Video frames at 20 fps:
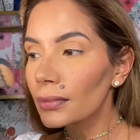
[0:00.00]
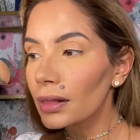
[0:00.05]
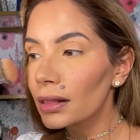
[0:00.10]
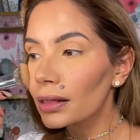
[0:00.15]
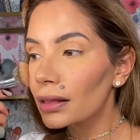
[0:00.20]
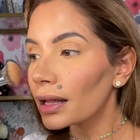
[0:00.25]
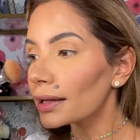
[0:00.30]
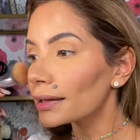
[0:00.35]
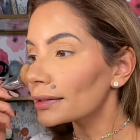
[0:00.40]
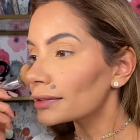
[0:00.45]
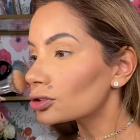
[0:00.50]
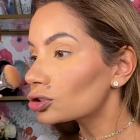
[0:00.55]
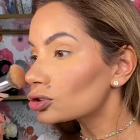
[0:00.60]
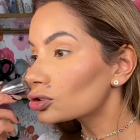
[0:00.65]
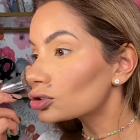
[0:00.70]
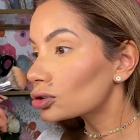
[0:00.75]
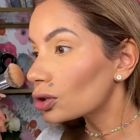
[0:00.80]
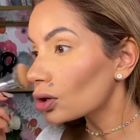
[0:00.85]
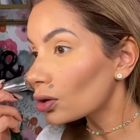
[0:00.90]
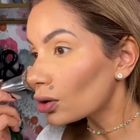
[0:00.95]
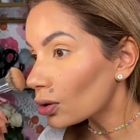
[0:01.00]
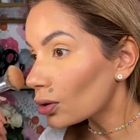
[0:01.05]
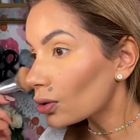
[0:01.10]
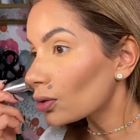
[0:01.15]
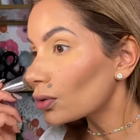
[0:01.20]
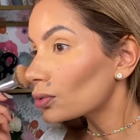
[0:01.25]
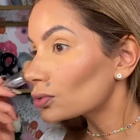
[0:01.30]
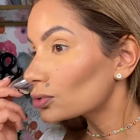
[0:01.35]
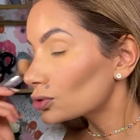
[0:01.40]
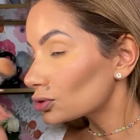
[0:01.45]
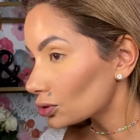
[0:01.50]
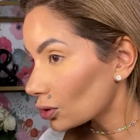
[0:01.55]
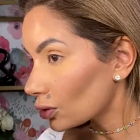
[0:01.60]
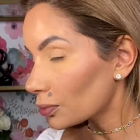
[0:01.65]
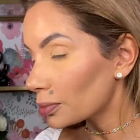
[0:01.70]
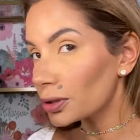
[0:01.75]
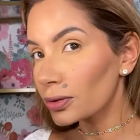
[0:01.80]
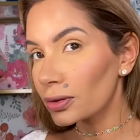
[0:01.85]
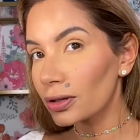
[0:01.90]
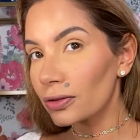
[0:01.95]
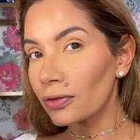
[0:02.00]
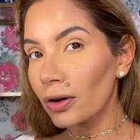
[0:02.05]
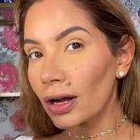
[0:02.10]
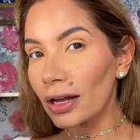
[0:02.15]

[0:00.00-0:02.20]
Like so beautiful.